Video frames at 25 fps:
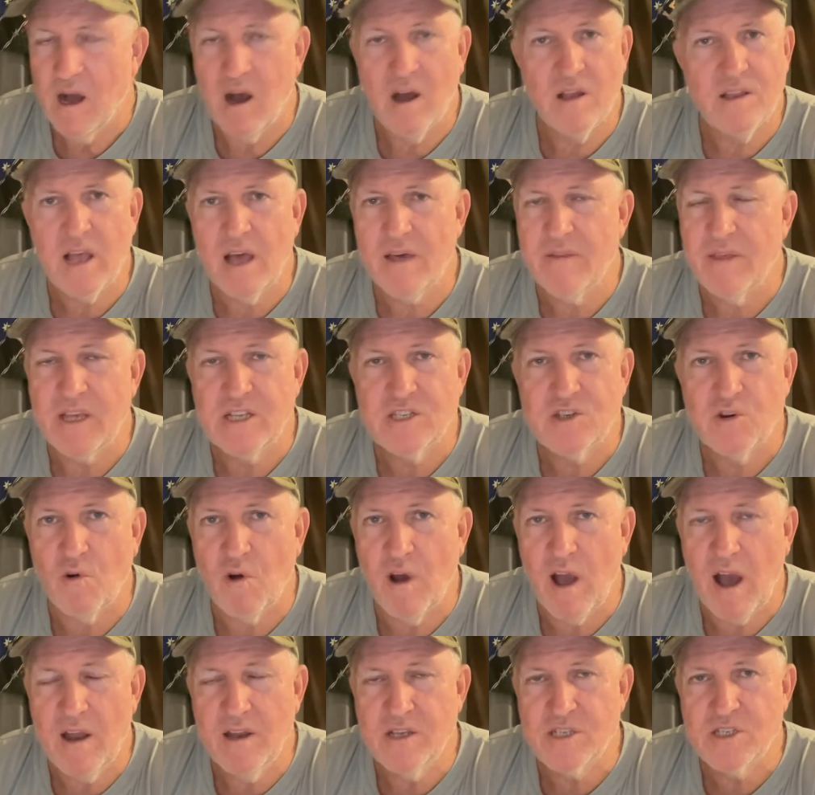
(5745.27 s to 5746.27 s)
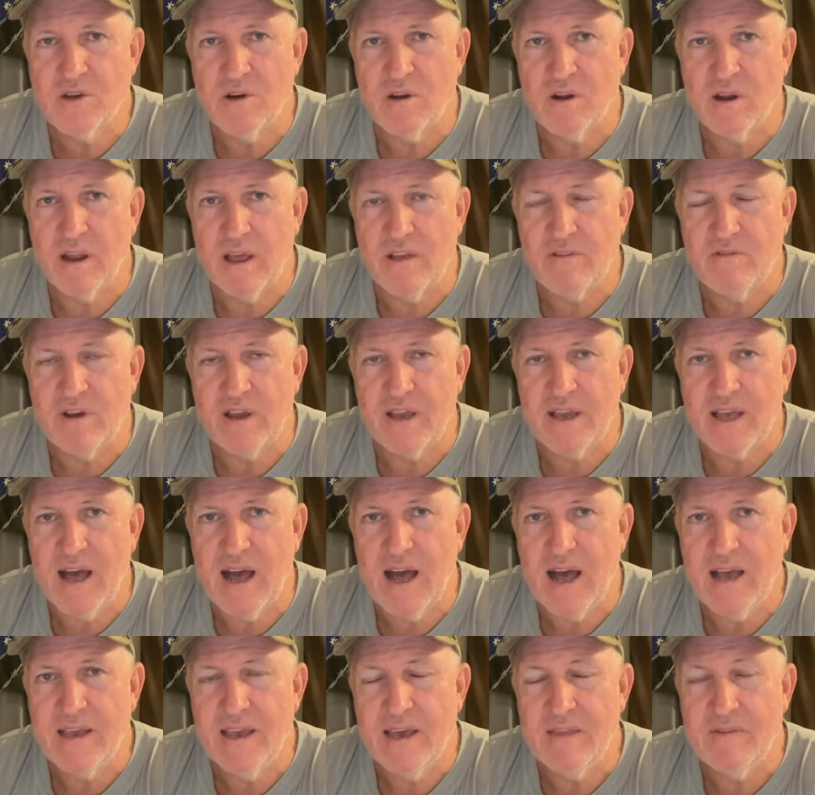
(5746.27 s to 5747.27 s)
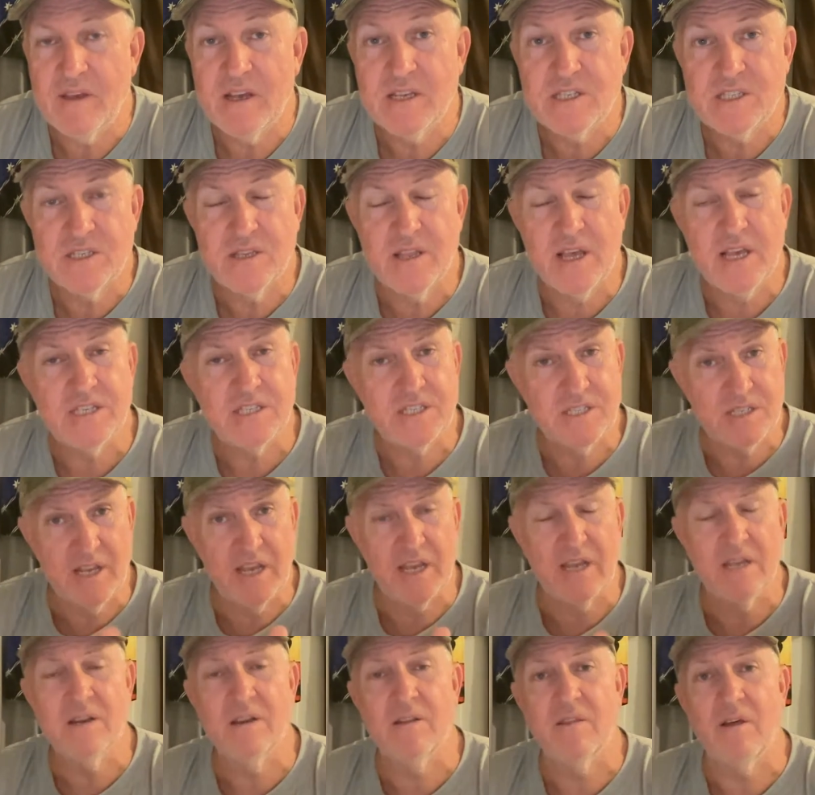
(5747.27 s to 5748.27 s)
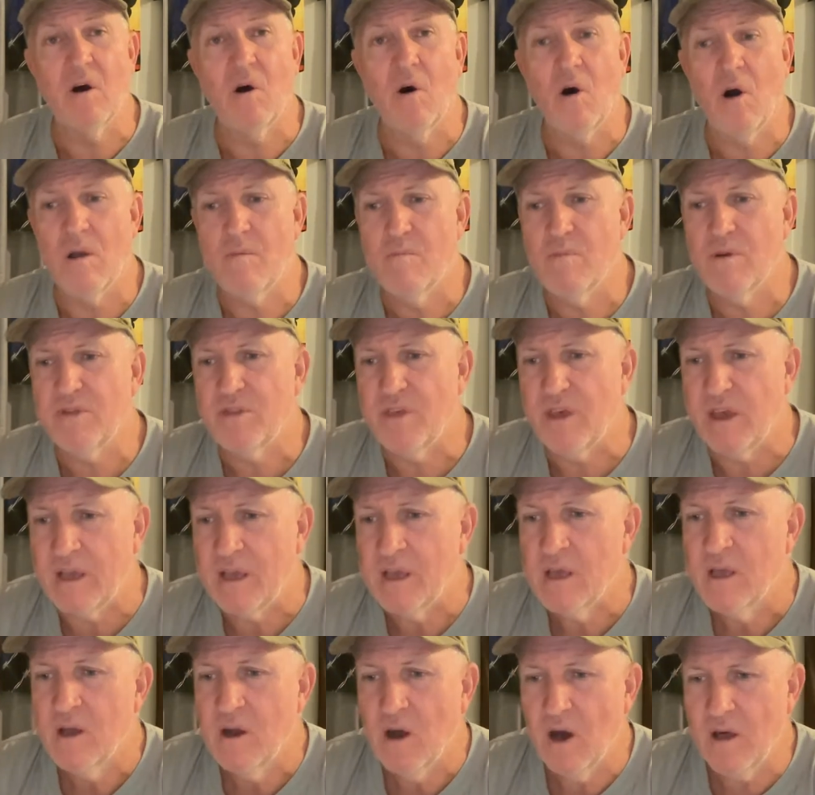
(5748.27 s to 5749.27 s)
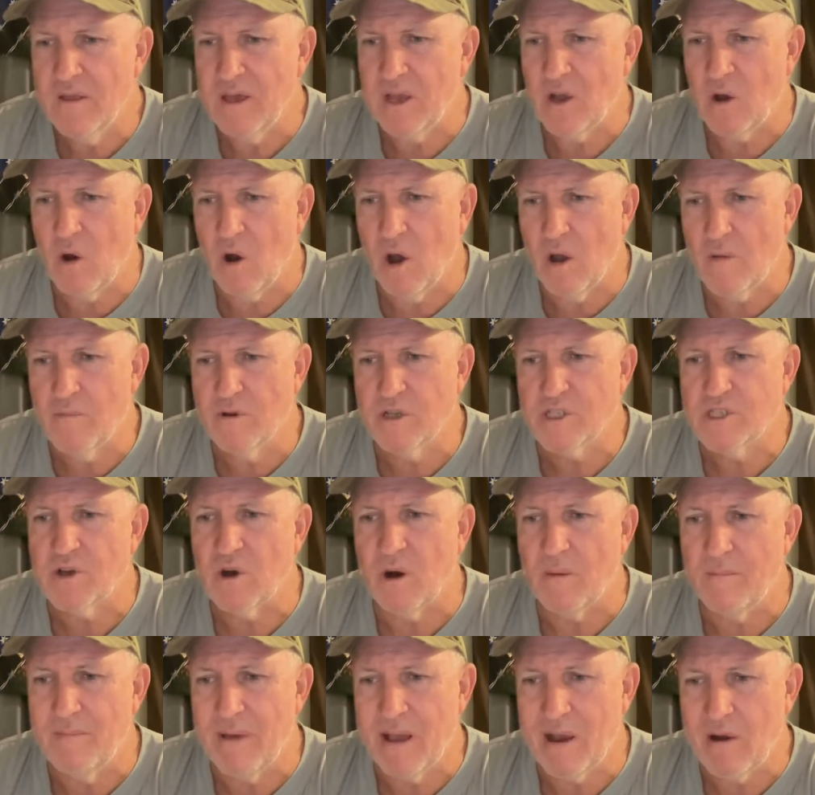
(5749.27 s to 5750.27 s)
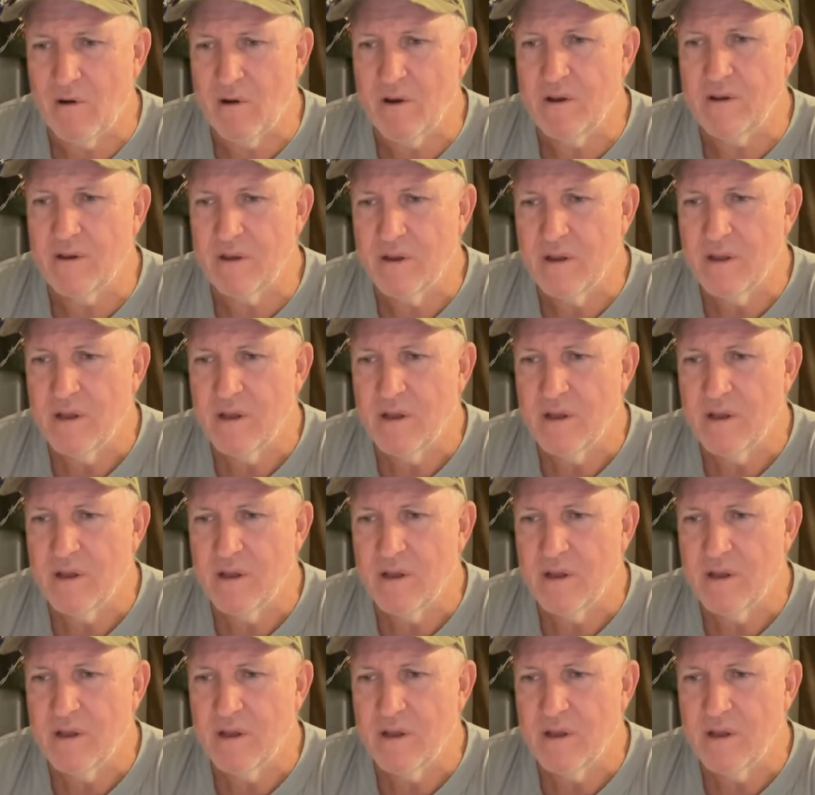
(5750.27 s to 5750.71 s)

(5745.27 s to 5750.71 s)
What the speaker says: Toyota's got an electric car yet. They're sticking to the hybrid thing. I think hybrid's got merit.